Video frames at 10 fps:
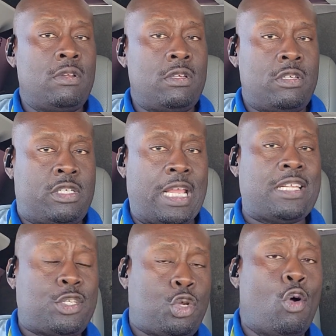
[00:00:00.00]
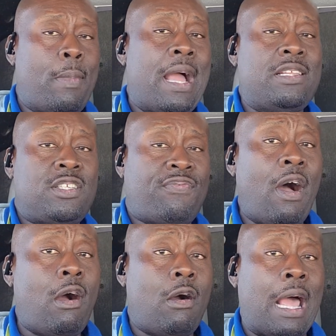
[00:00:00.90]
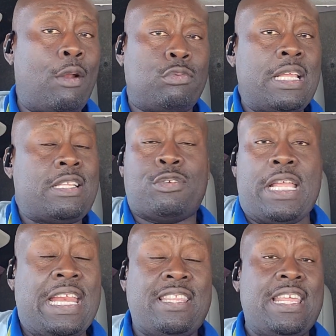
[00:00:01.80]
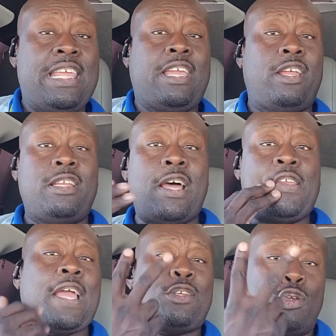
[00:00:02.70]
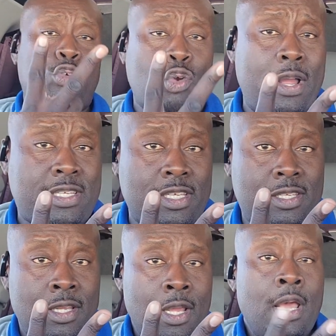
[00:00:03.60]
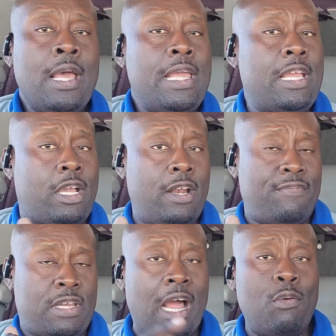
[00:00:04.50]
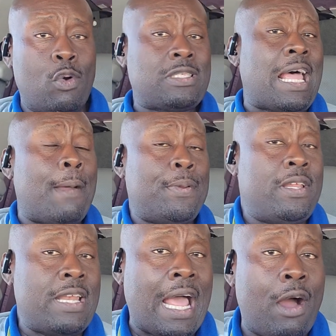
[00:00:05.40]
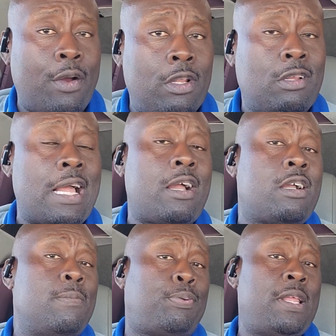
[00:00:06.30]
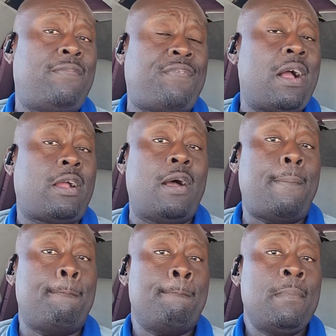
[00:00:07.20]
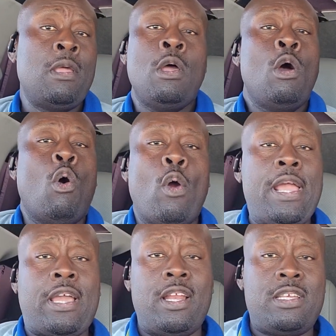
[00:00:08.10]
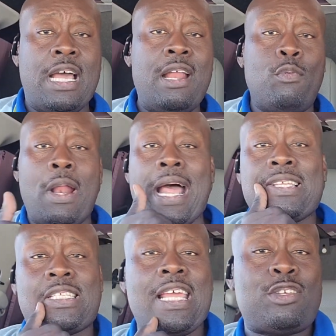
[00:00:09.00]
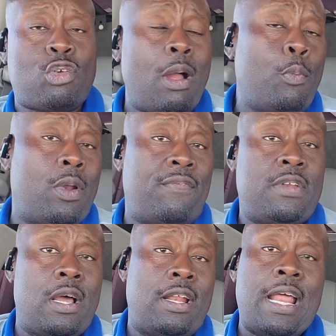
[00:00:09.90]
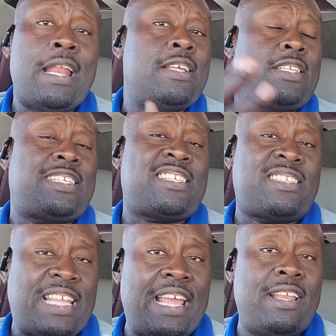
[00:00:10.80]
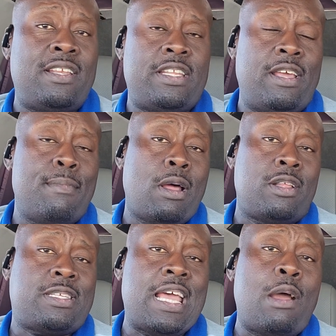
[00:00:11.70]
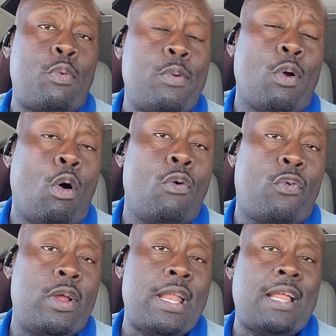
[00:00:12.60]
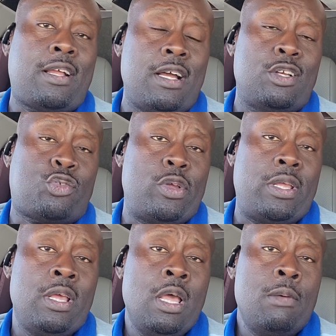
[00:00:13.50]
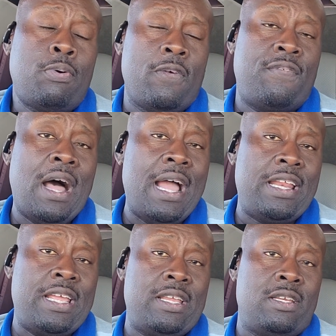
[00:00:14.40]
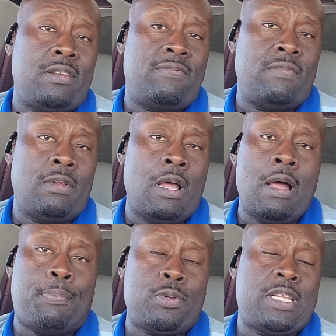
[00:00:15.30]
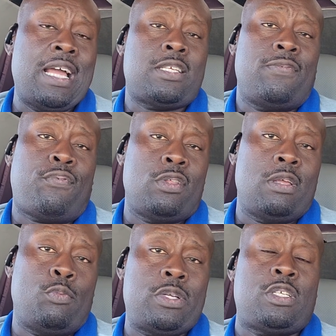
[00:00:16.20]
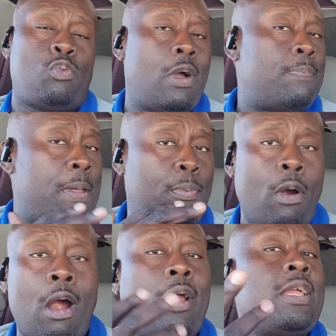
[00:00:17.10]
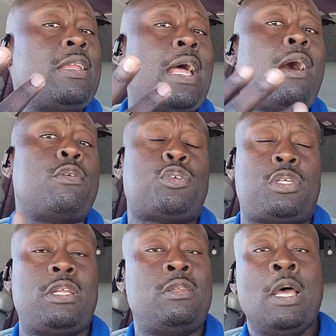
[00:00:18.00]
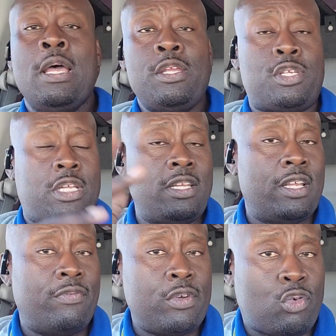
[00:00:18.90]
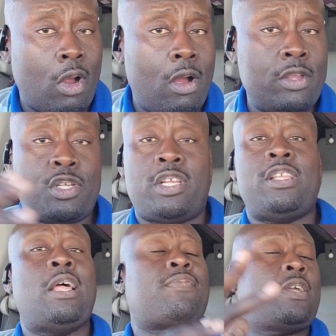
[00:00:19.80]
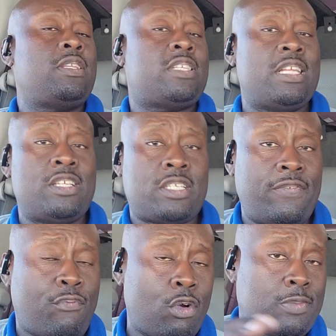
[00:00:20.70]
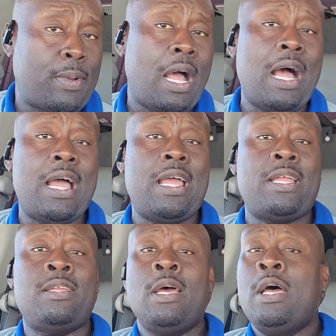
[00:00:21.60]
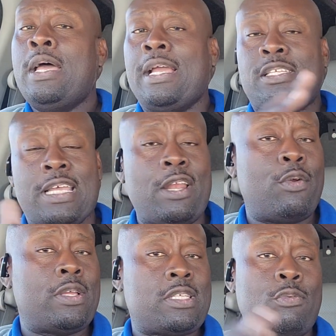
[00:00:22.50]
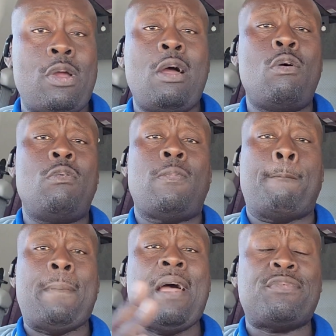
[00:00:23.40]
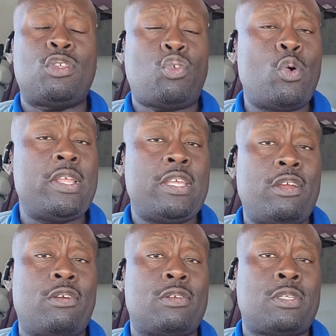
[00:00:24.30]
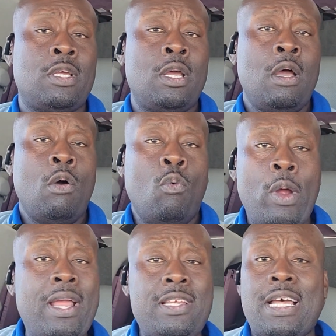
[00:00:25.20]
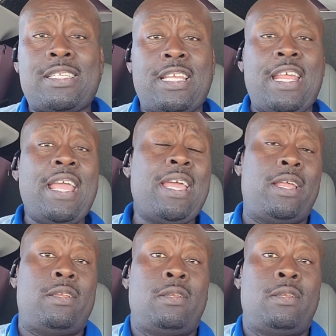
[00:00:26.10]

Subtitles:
just Joe Biden's fault. I don't think there's anything he could have done. You got two choices. He could have done what's happening now and looked like a complete fuck up, or he could have done what I say Trump would have done, and that is extend the amount of time we were over in that country providing protection for them, which is what people are arguing now. You shouldn't have withdrawn. You should have left a contingency force behind, et cetera, et cetera. Well, after 20 years, when does it end?